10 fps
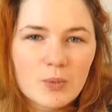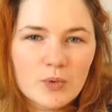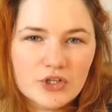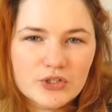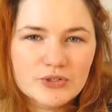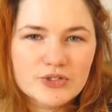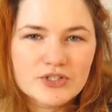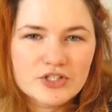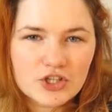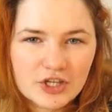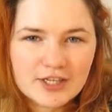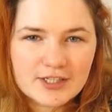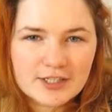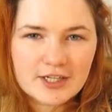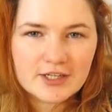where you just look at
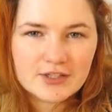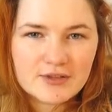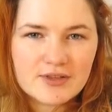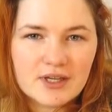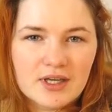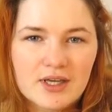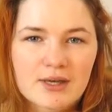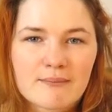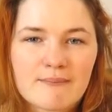it and you think,